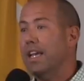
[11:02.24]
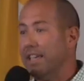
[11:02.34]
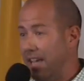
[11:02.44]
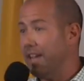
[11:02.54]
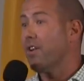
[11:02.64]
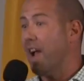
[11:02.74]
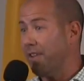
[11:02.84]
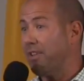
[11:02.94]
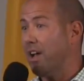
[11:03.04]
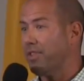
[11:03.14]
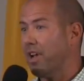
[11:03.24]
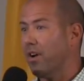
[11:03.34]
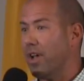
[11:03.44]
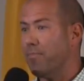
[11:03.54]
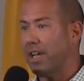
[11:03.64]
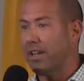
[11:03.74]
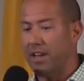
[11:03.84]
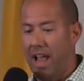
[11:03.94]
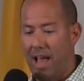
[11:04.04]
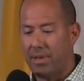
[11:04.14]
you getting your ass out there and making
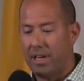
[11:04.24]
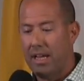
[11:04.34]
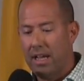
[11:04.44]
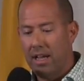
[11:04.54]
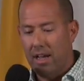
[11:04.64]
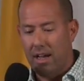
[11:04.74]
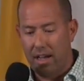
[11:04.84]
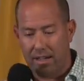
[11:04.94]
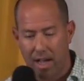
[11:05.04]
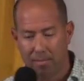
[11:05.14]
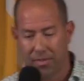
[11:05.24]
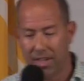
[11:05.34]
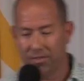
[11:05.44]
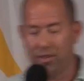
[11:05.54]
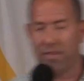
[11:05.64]
it happen. A couple things are